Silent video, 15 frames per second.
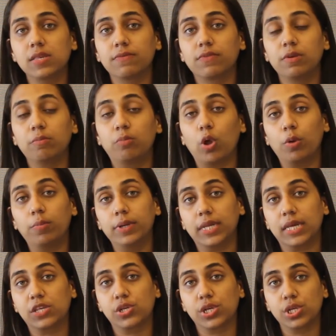of the Employment
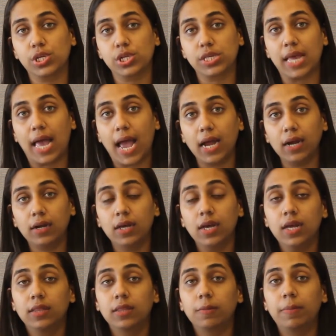Exchanges Act,
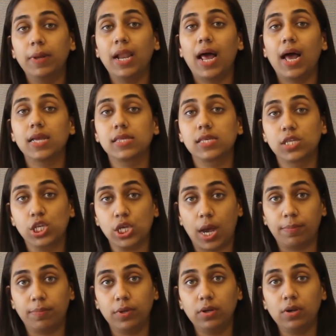the bill adds a
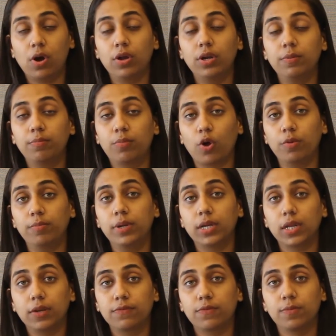chapter on employment
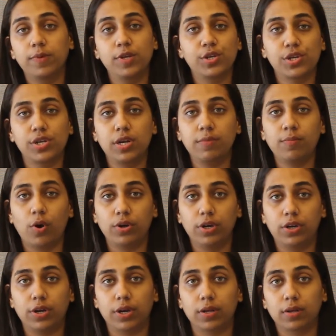information and
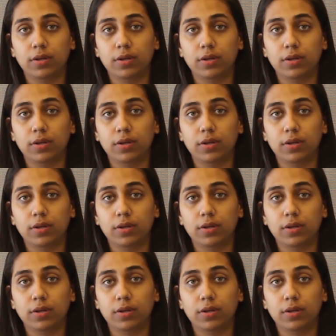monitoring.